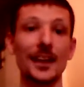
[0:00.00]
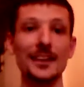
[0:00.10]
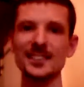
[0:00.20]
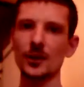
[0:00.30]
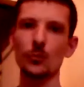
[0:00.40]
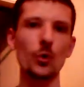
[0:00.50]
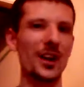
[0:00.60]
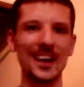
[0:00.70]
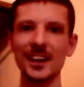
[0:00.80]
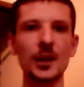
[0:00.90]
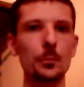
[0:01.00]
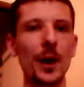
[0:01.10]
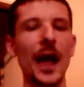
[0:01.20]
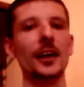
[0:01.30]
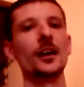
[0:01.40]
And this time we're hitting the
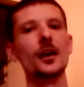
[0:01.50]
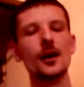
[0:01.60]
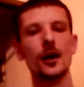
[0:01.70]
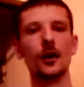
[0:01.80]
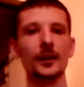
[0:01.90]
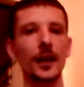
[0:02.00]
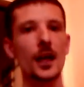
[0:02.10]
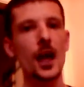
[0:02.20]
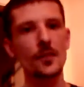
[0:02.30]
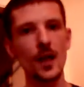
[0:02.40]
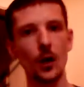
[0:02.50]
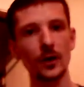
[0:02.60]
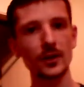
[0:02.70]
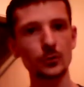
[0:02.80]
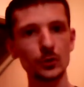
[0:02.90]
back, okay? Now,
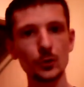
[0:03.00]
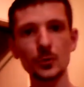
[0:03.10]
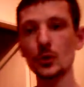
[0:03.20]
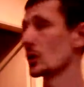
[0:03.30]
in this one you're going to be